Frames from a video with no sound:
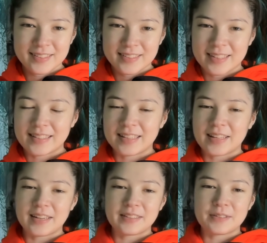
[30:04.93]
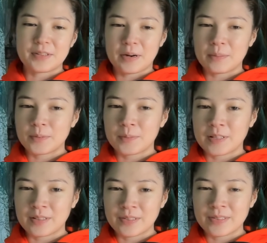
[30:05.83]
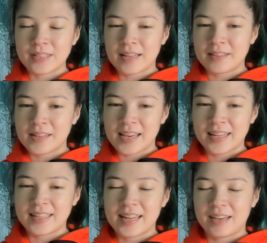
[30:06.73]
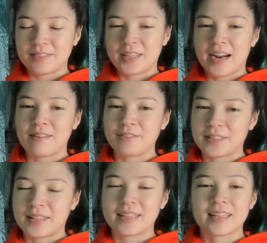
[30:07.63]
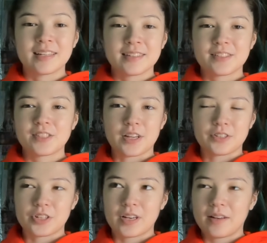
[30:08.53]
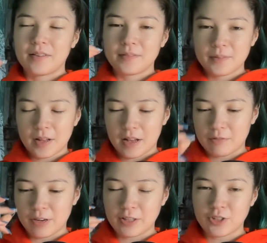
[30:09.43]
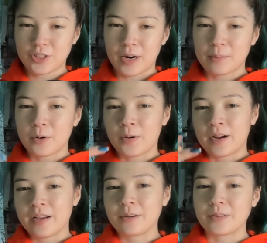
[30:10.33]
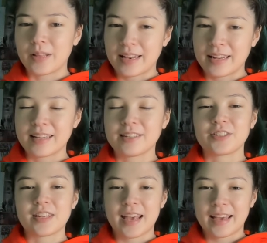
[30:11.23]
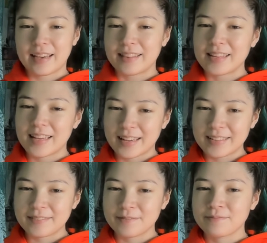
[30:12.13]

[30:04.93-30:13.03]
and then letting those arms be loose at the end after having like such a very sharp choreo, letting it just hang at the end.